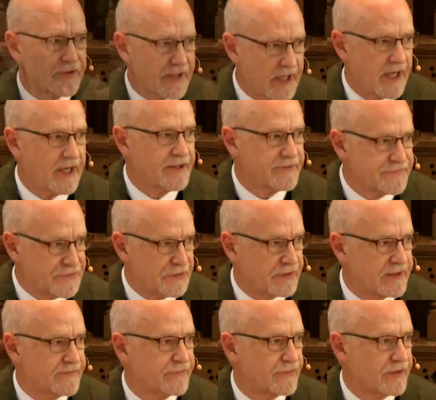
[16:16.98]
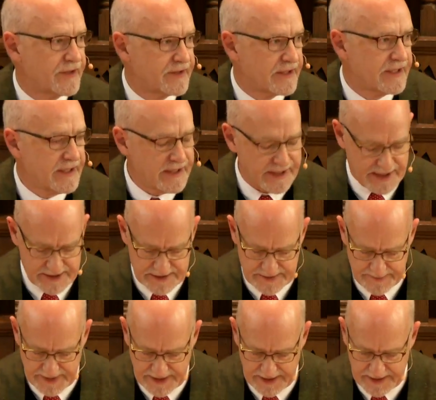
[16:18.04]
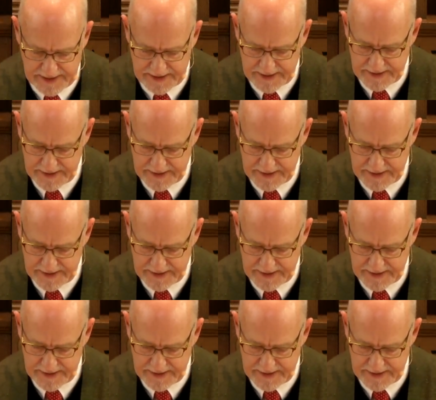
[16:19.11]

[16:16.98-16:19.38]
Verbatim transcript: kind of delivery that he has to make.